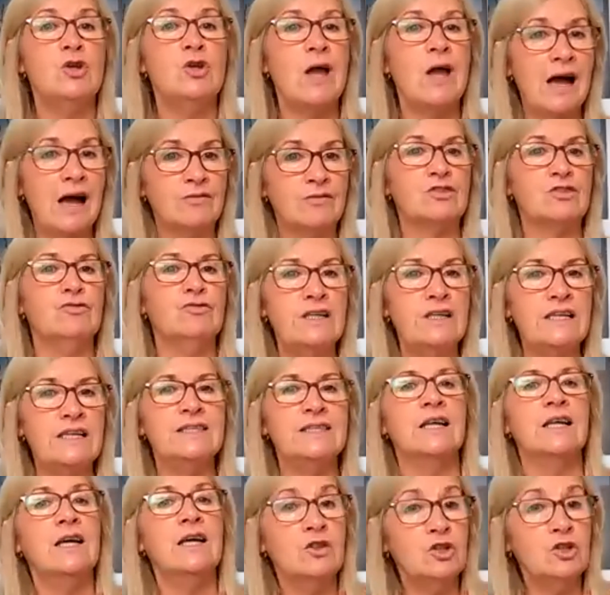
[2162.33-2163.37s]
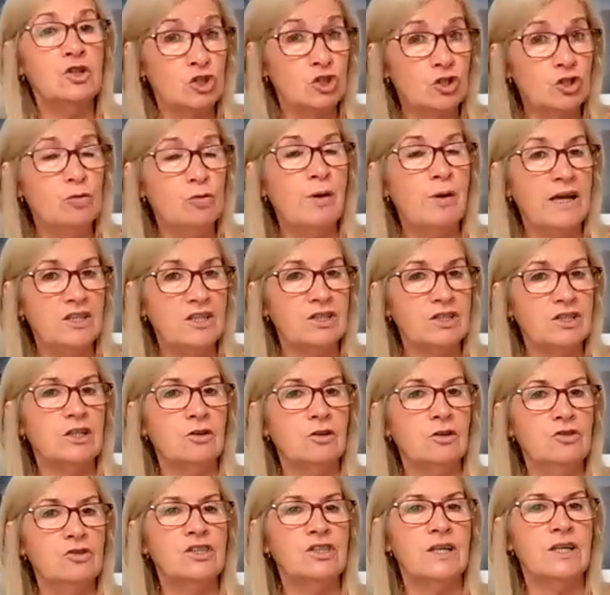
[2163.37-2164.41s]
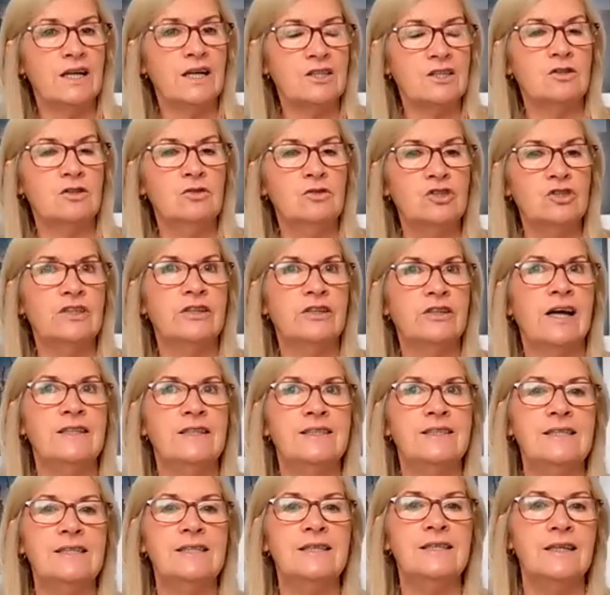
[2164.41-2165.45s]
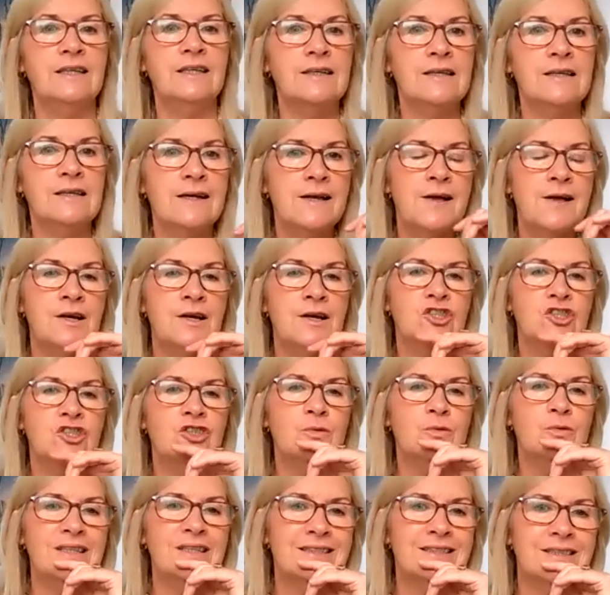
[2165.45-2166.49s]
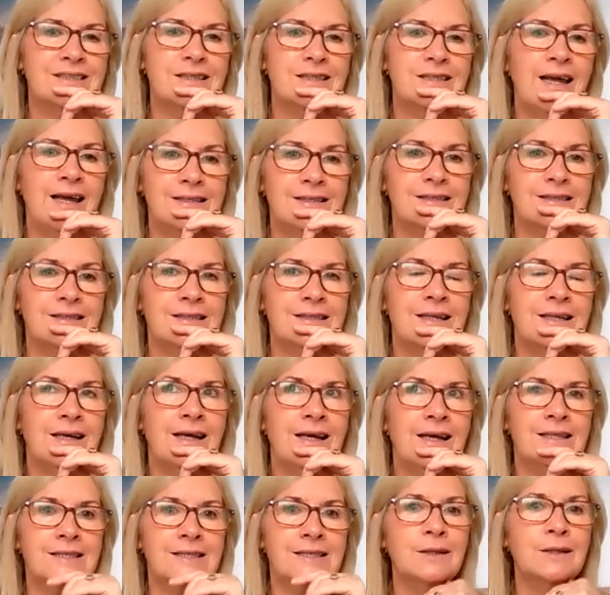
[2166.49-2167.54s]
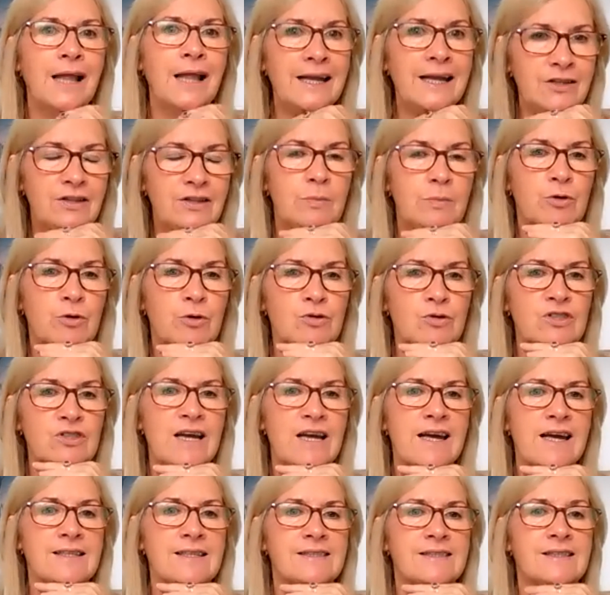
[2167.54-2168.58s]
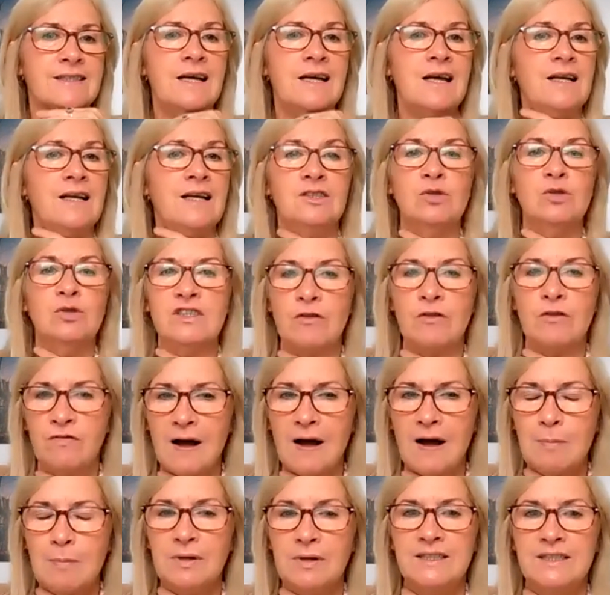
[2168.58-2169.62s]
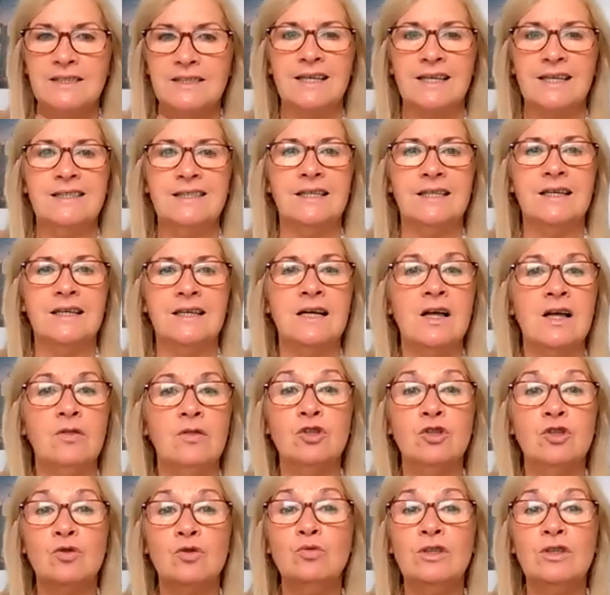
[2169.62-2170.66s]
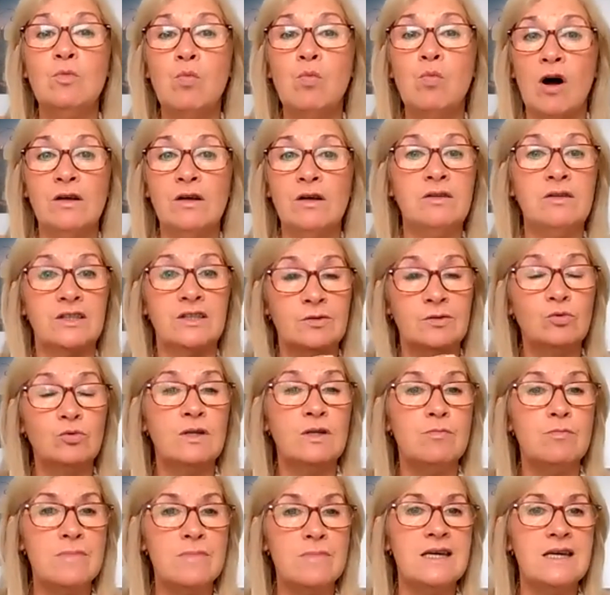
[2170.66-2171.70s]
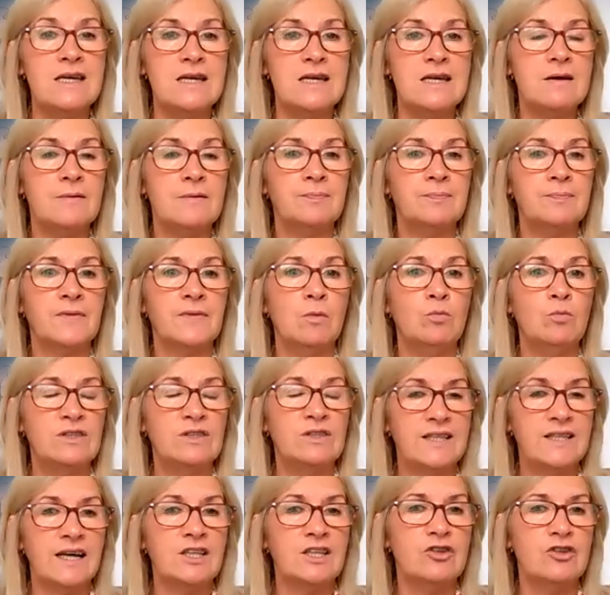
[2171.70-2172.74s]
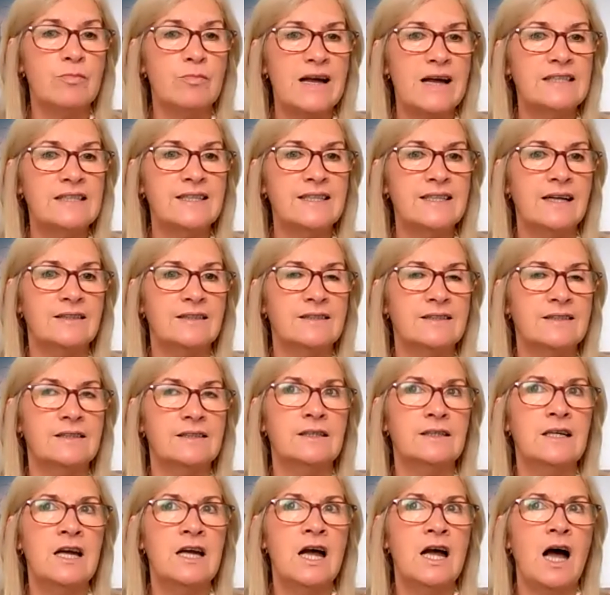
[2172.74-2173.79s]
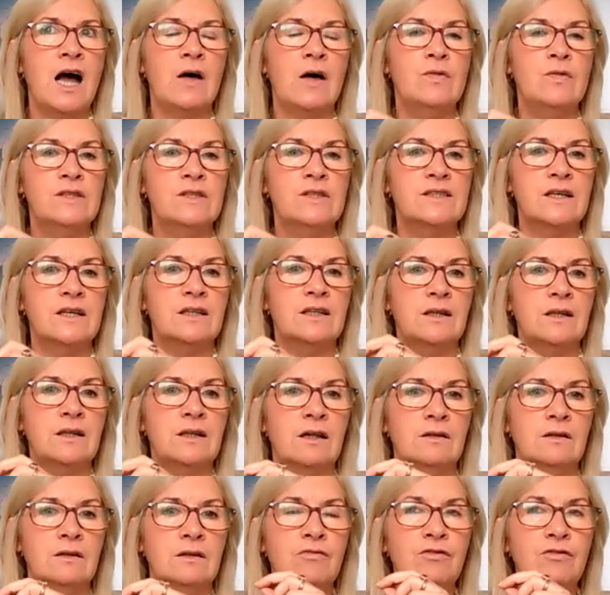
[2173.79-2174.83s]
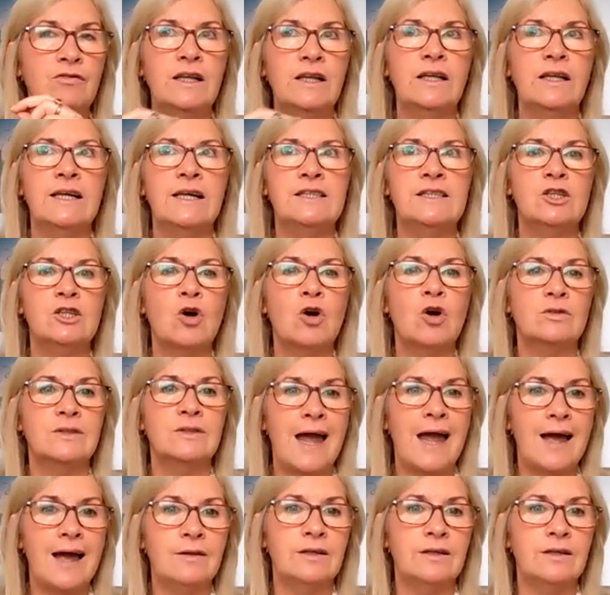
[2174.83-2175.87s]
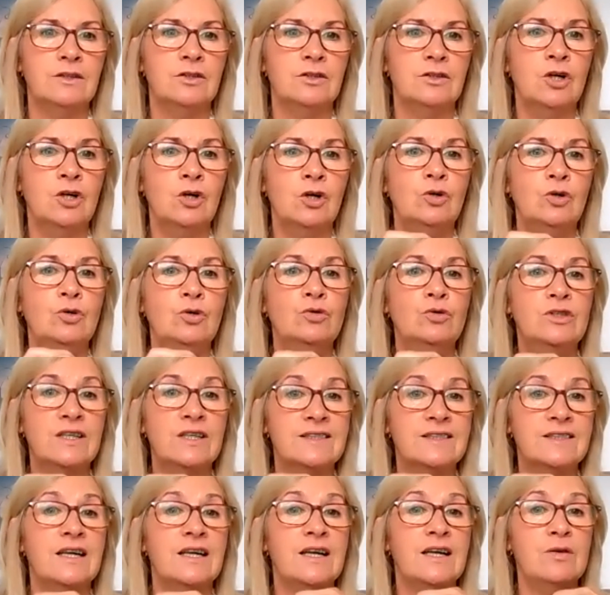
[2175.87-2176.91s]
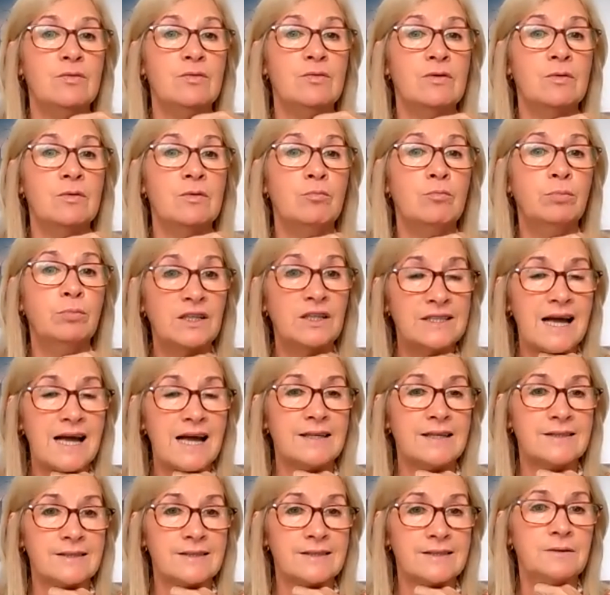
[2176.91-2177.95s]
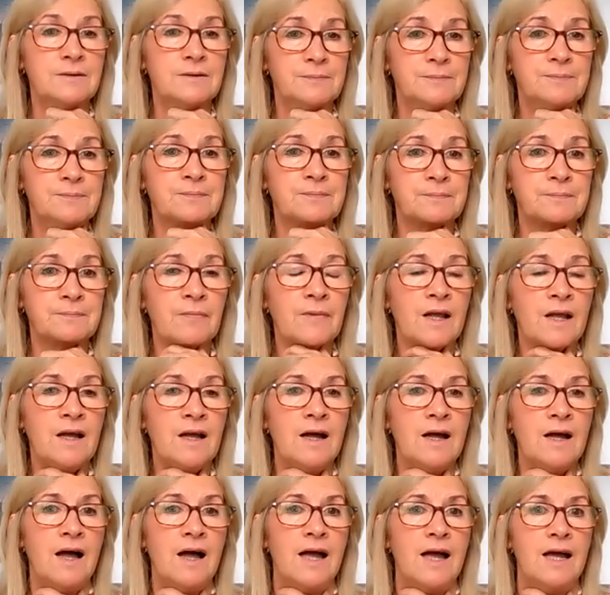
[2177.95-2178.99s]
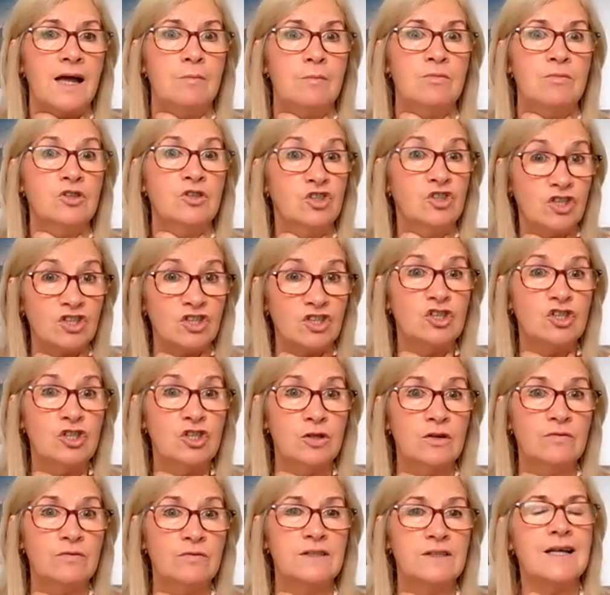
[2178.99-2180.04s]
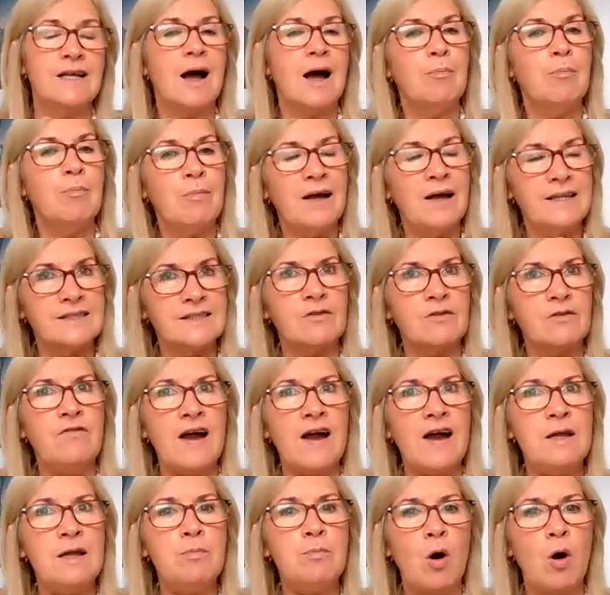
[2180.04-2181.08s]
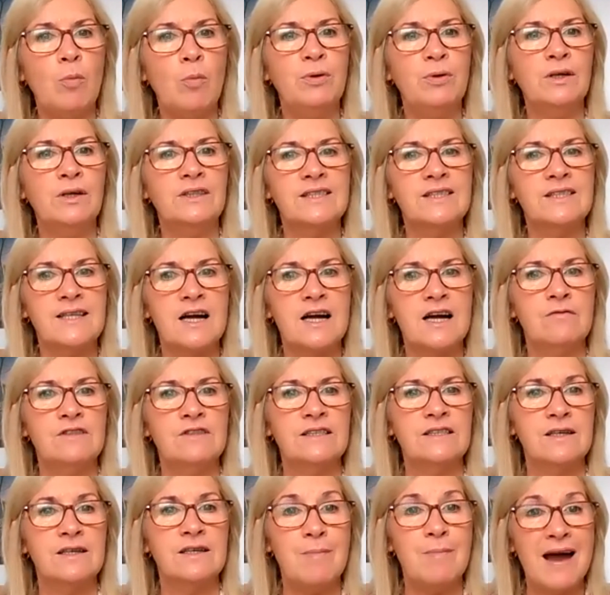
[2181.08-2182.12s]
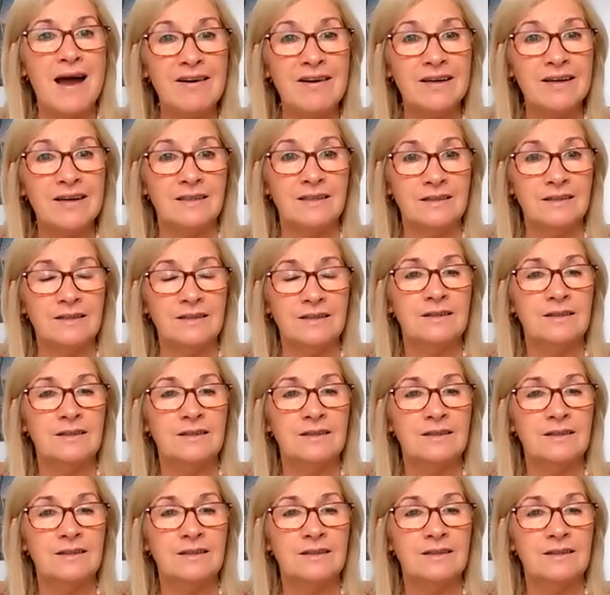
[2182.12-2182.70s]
you have to read the 2-page inclusion exclusion criteria. So it's a lengthy process. So it's a fabulous idea. There's only me with secondary breast cancer, and there's a lovely lady called Helen who does it in blood cancer. Okay. There's just the two of us. It's a very popular service in America,